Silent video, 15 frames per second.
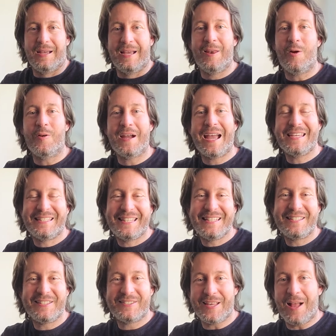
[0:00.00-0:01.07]
Hello guys,
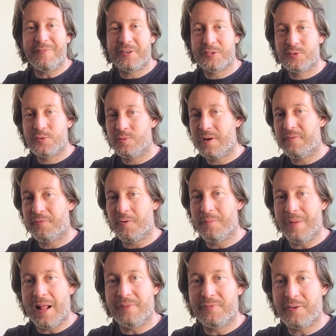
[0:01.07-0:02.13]
this is Albert Dura
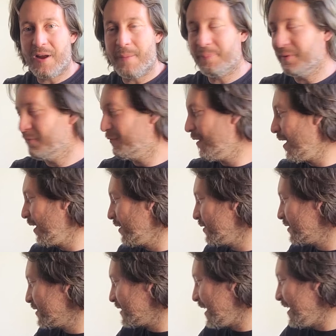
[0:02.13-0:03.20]
from Albert
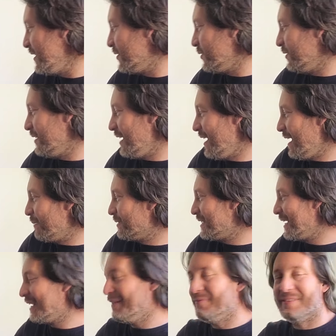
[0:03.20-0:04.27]
Amplifiers, and today I'm
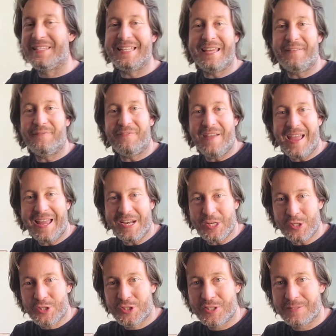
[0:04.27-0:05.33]
taking the
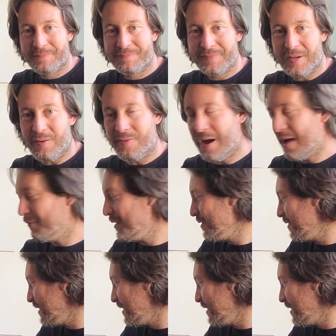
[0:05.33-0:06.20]
advantage of having